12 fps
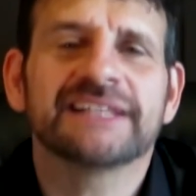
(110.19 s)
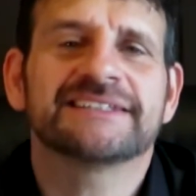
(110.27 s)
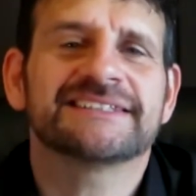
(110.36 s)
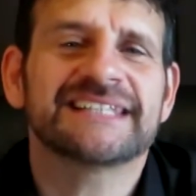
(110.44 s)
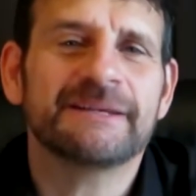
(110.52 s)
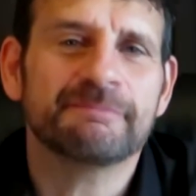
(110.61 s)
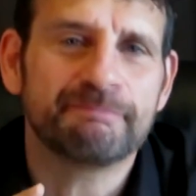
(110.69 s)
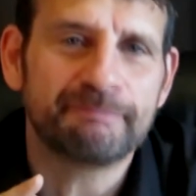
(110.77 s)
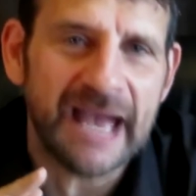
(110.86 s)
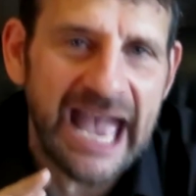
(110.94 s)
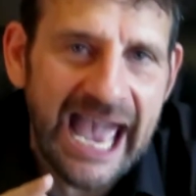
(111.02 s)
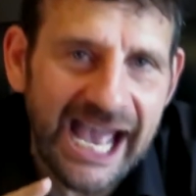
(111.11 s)
as St.
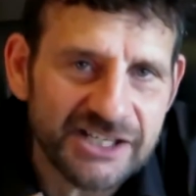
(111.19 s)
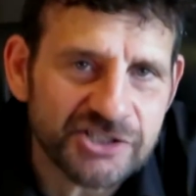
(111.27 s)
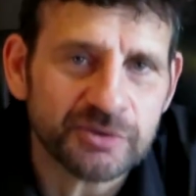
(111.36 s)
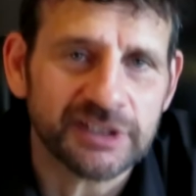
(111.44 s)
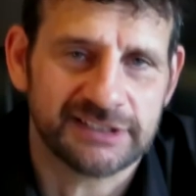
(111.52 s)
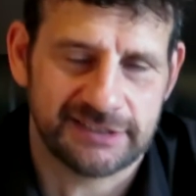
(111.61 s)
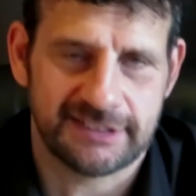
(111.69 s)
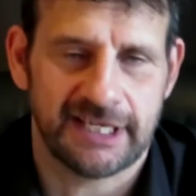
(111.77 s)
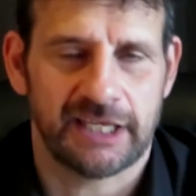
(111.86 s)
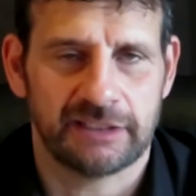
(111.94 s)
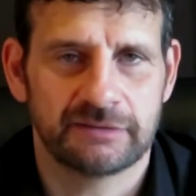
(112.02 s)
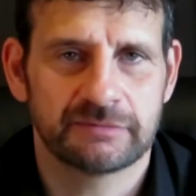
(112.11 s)
Patrick's
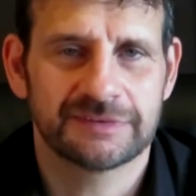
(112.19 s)
Day.